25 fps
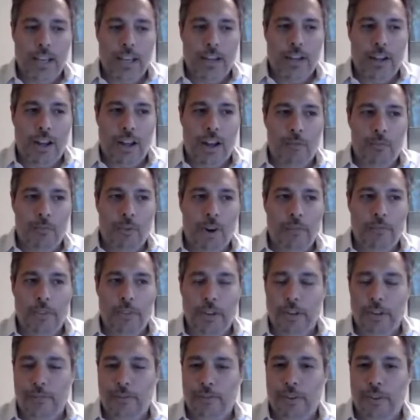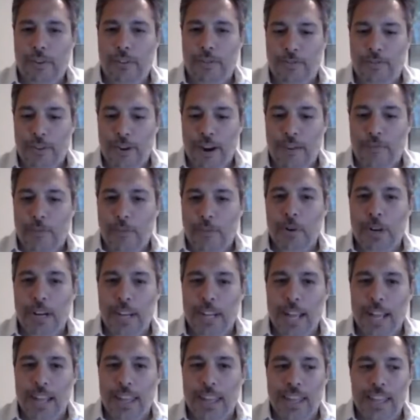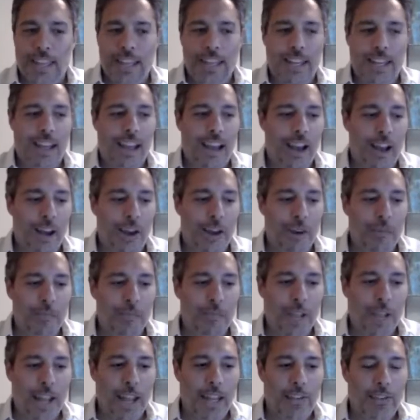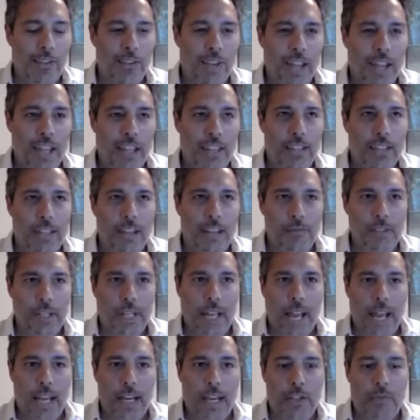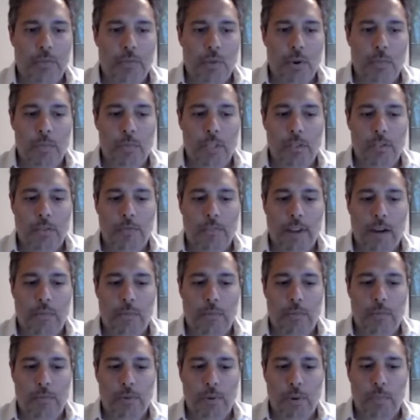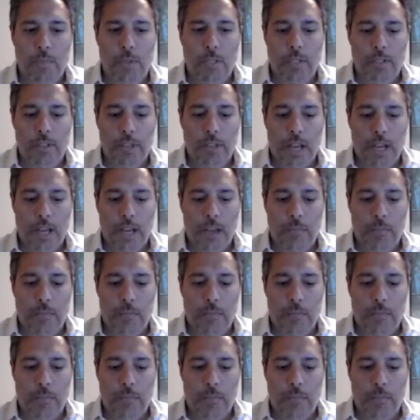a rough year for everybody, I think. It's definitely had its moments of outperformance.